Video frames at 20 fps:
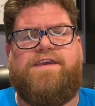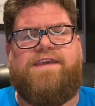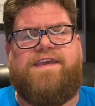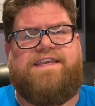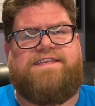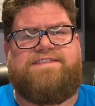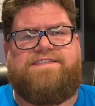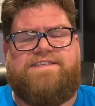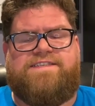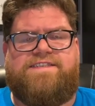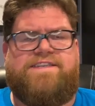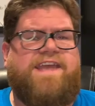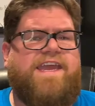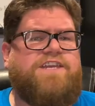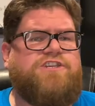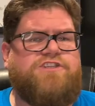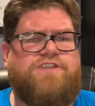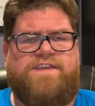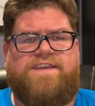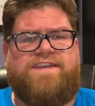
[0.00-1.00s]
is this
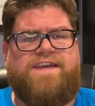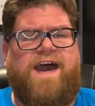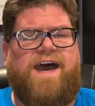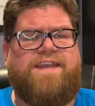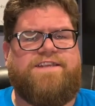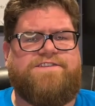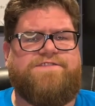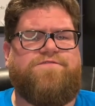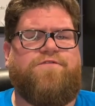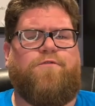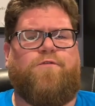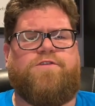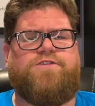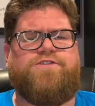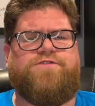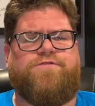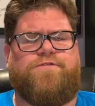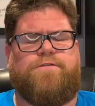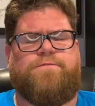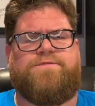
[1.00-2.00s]
nation that God has forged
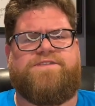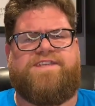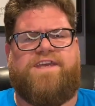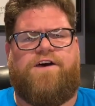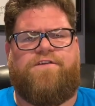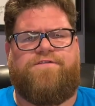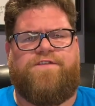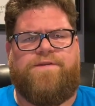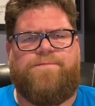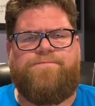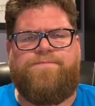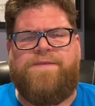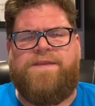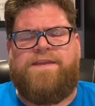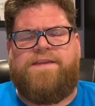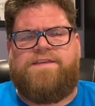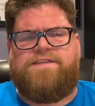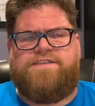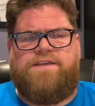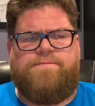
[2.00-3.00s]
for himself. And
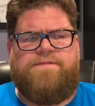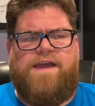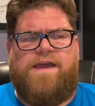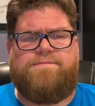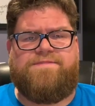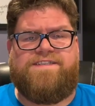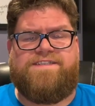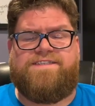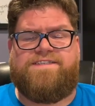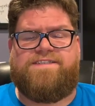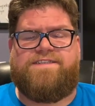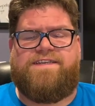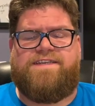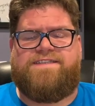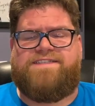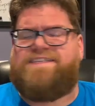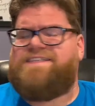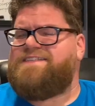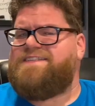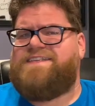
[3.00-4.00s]
sometimes
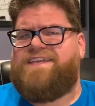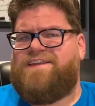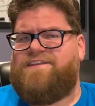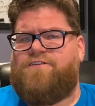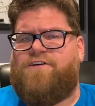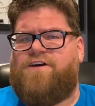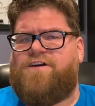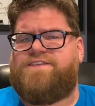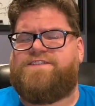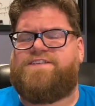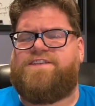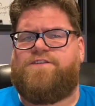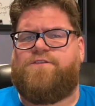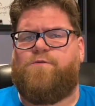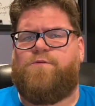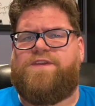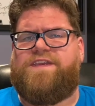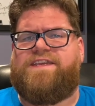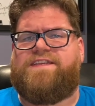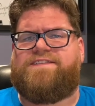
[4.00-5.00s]
it's easy to get lost in the
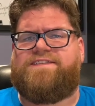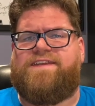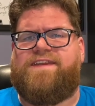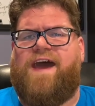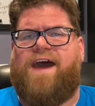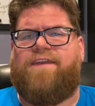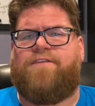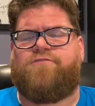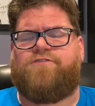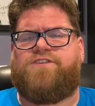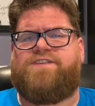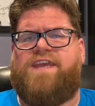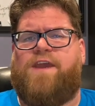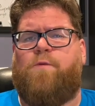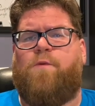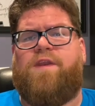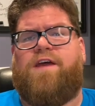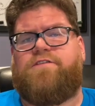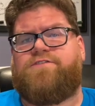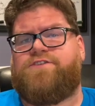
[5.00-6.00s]
weeds and not
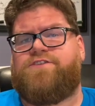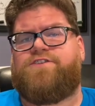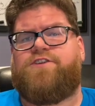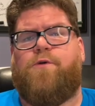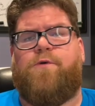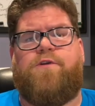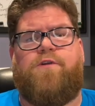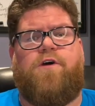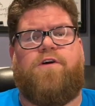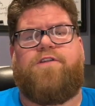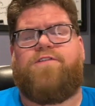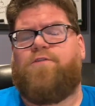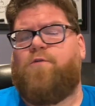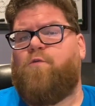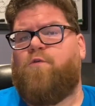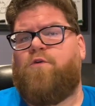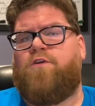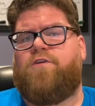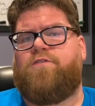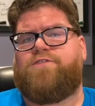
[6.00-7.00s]
understand what else is going on in the
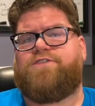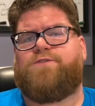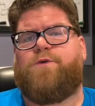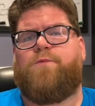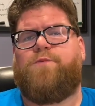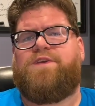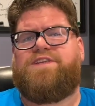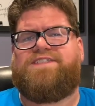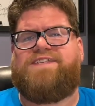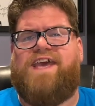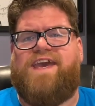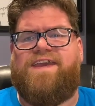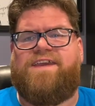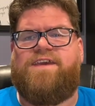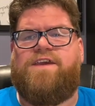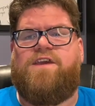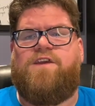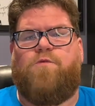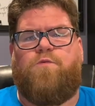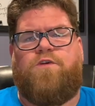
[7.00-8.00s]
world. So when we say
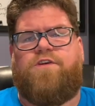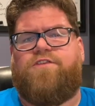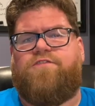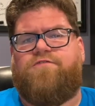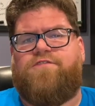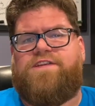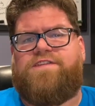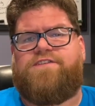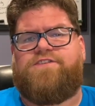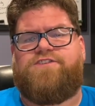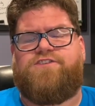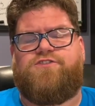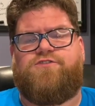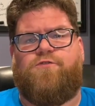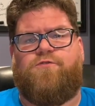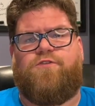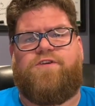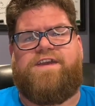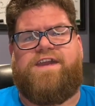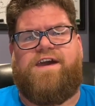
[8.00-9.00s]
we're going to read the
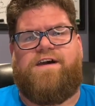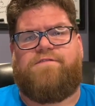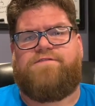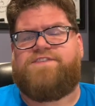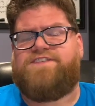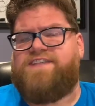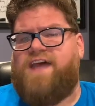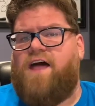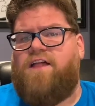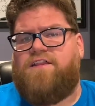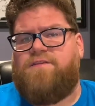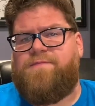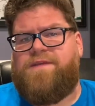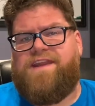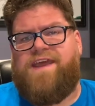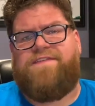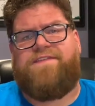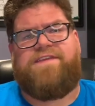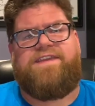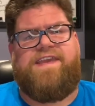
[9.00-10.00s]
story of Solomon
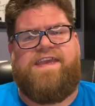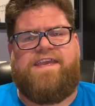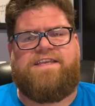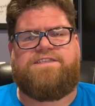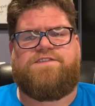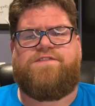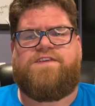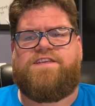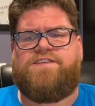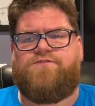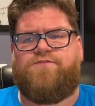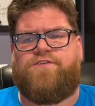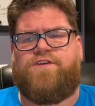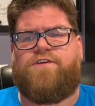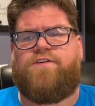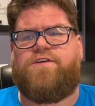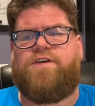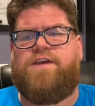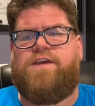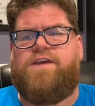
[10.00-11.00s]
and the kings of
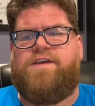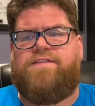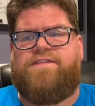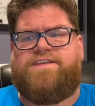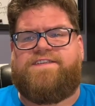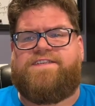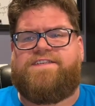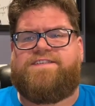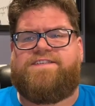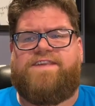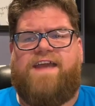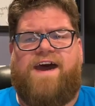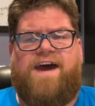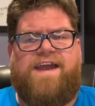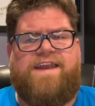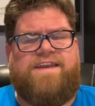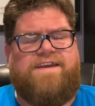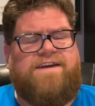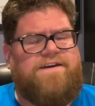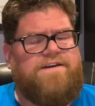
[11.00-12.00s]
Israel, this is
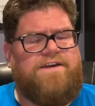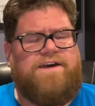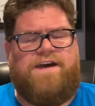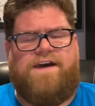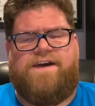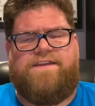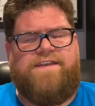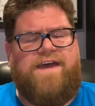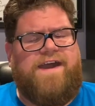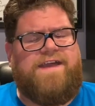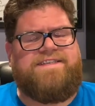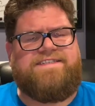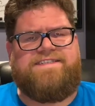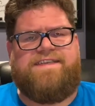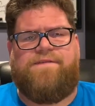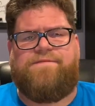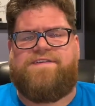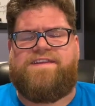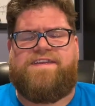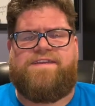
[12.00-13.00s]

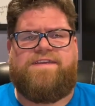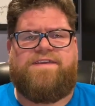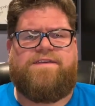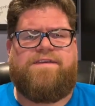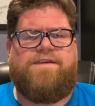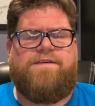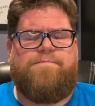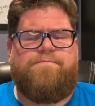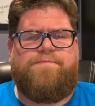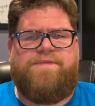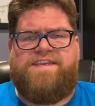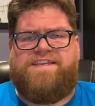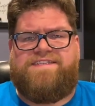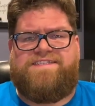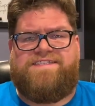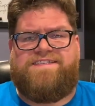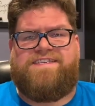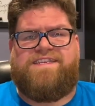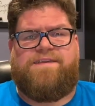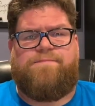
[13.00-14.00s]
970
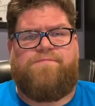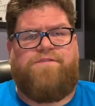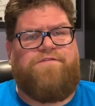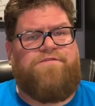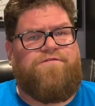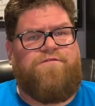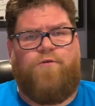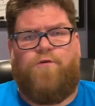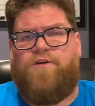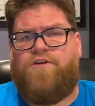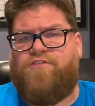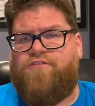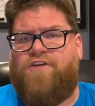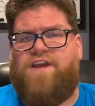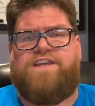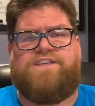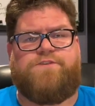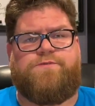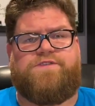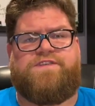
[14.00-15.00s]
BC, before
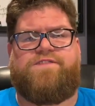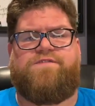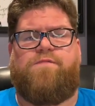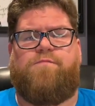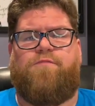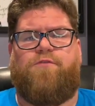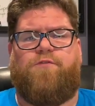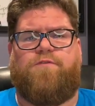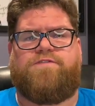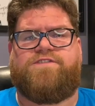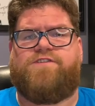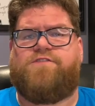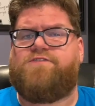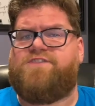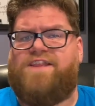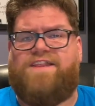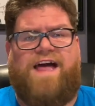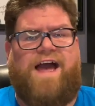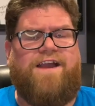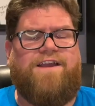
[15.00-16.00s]
Christ was even born. So there's
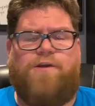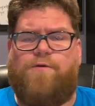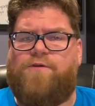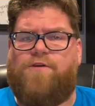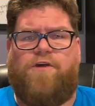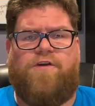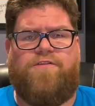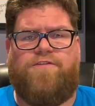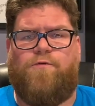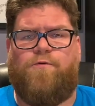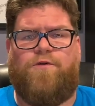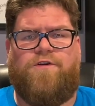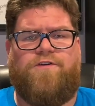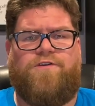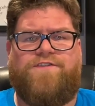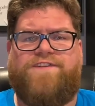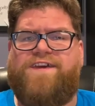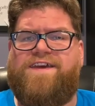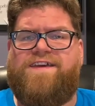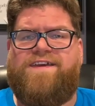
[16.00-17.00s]
a lot going on in the
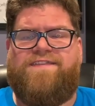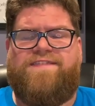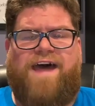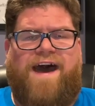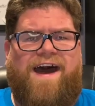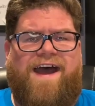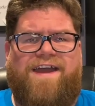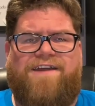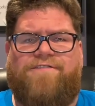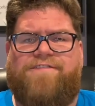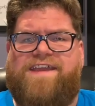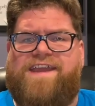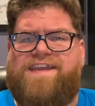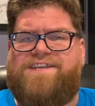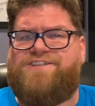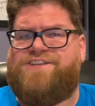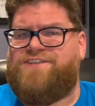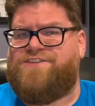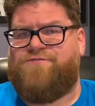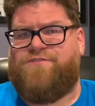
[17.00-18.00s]
world. The Iron
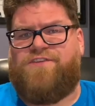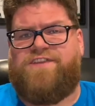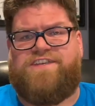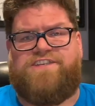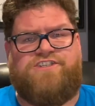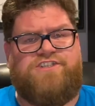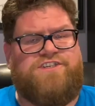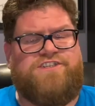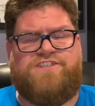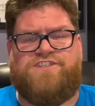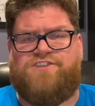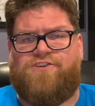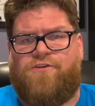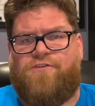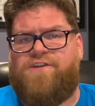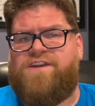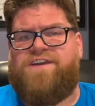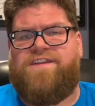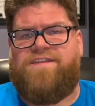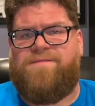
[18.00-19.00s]
Age has really just
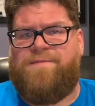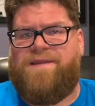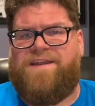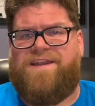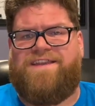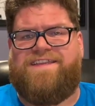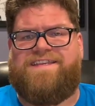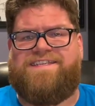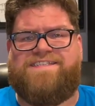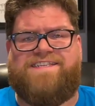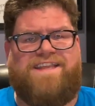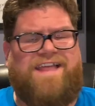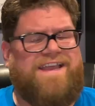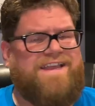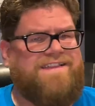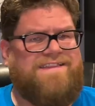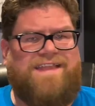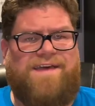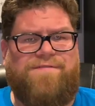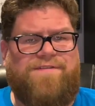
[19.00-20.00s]
started in the Middle East at like
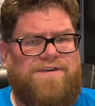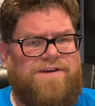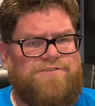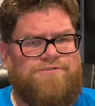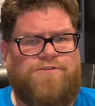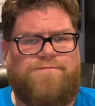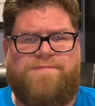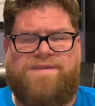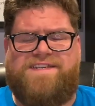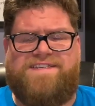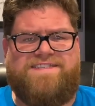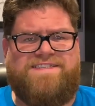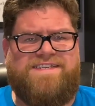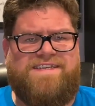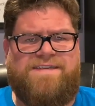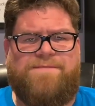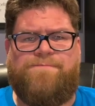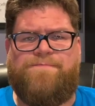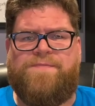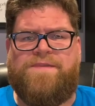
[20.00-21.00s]
1100
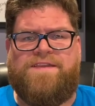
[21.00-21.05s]
BC.